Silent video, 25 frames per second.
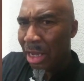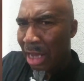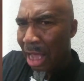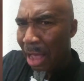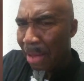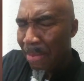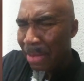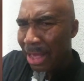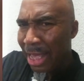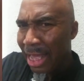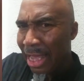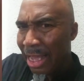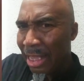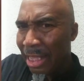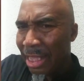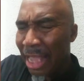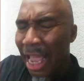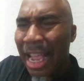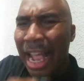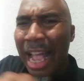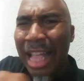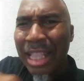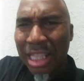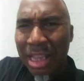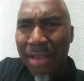I mean,
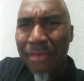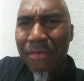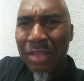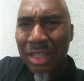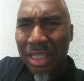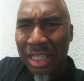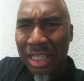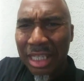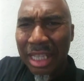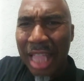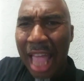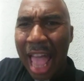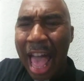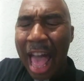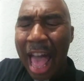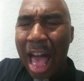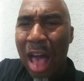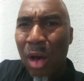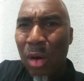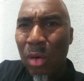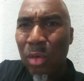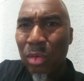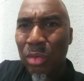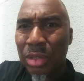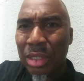they got different
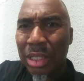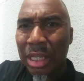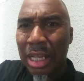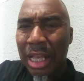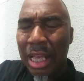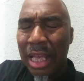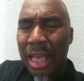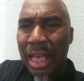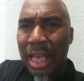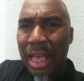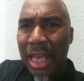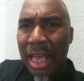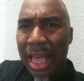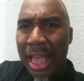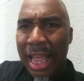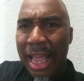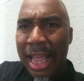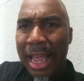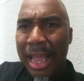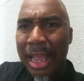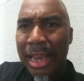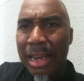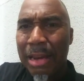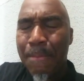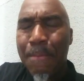styles,
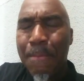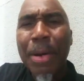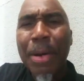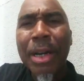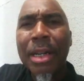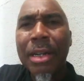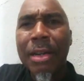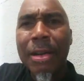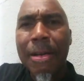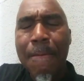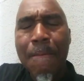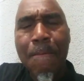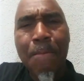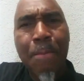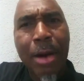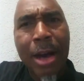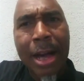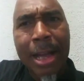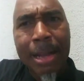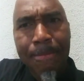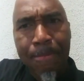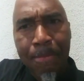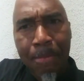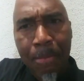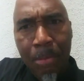and but
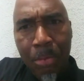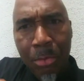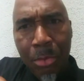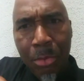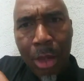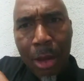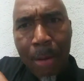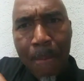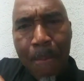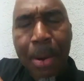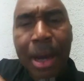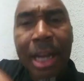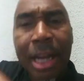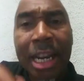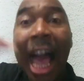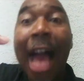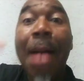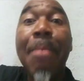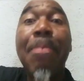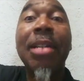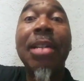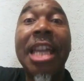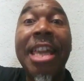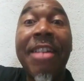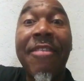but but I
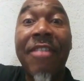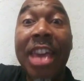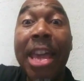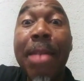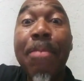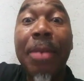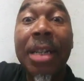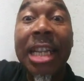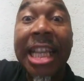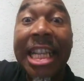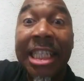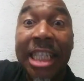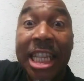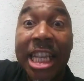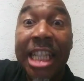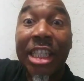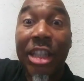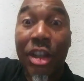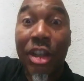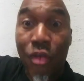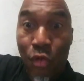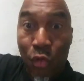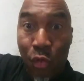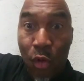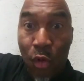believe he believes he's
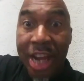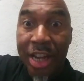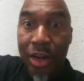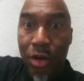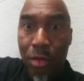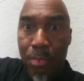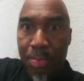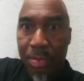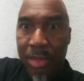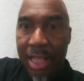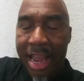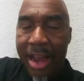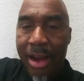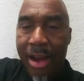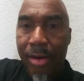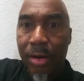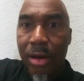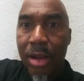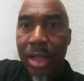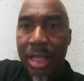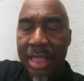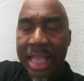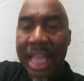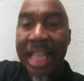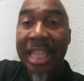a greater player
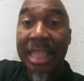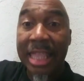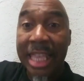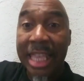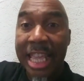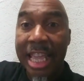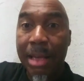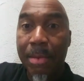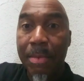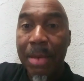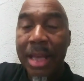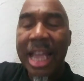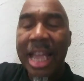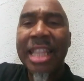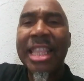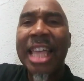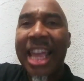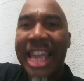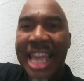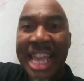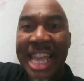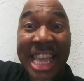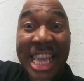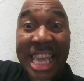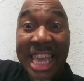than them, and that
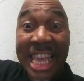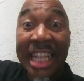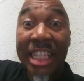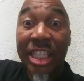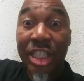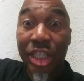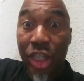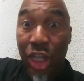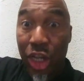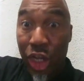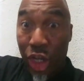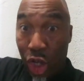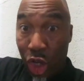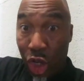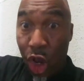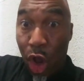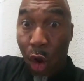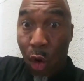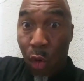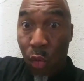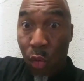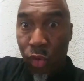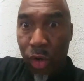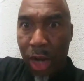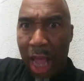he is the
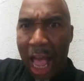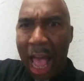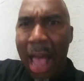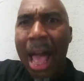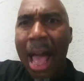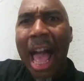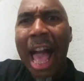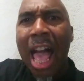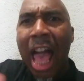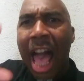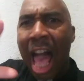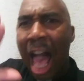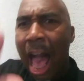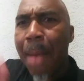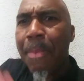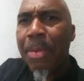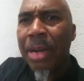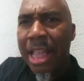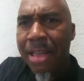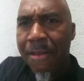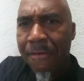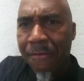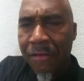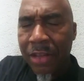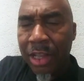goat. I, I
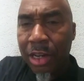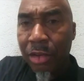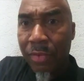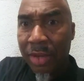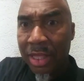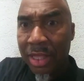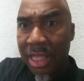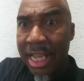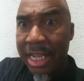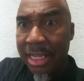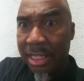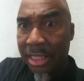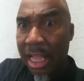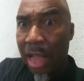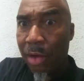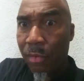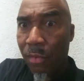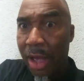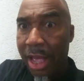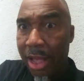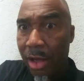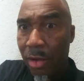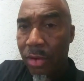believe Federer thinks that way.